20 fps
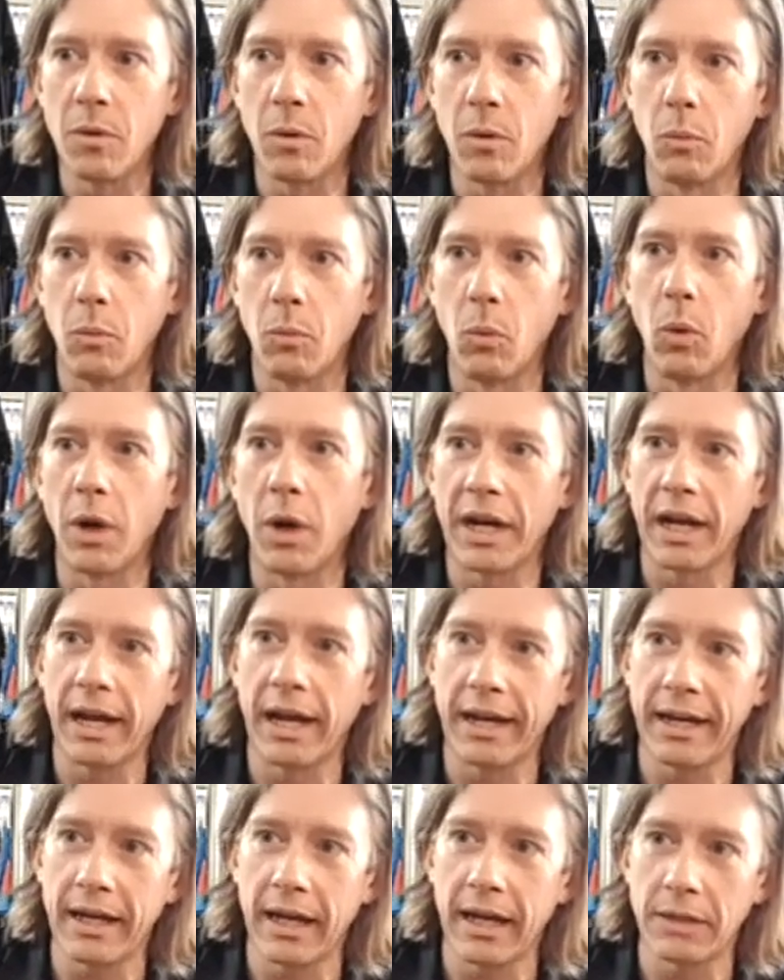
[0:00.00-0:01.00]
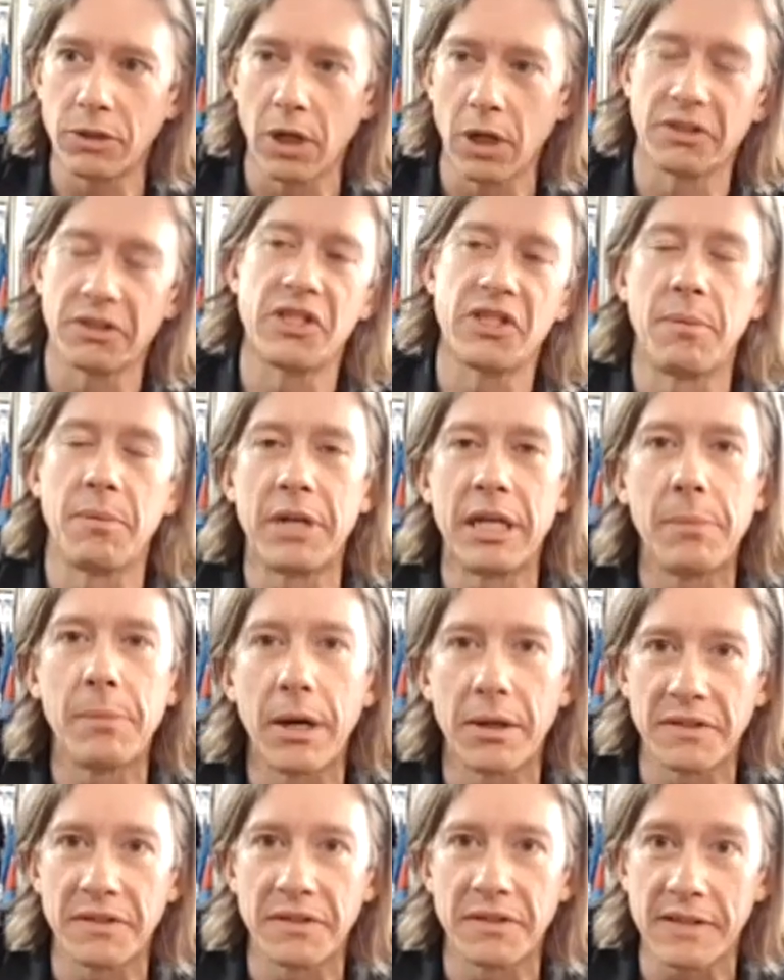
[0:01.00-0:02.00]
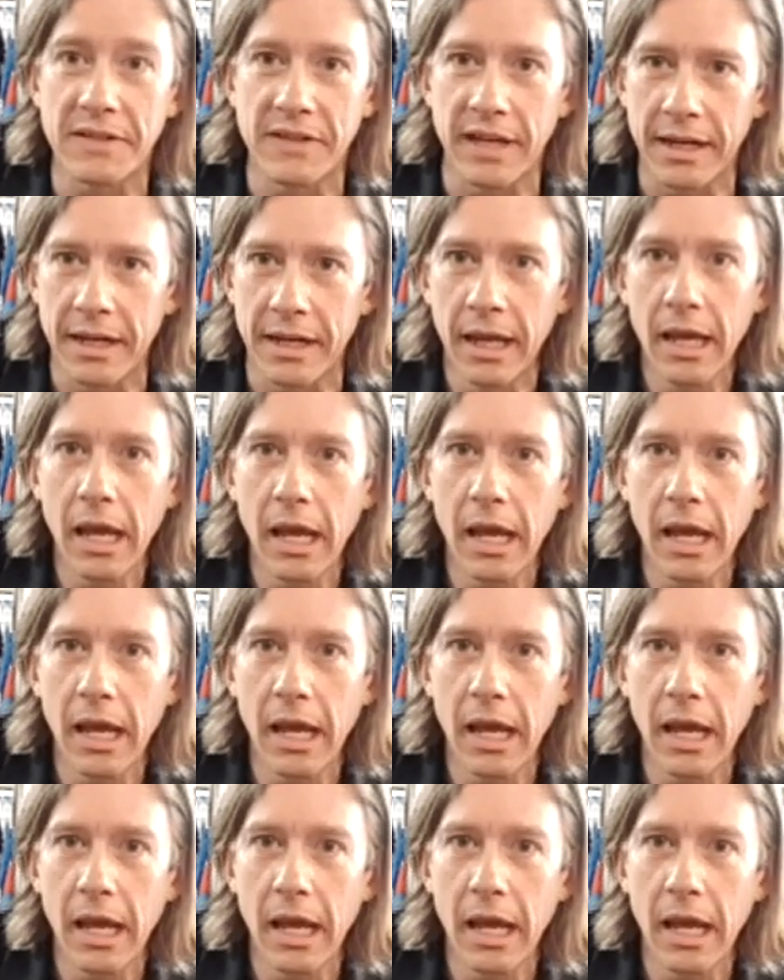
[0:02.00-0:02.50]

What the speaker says: What I talked to somebody about is they said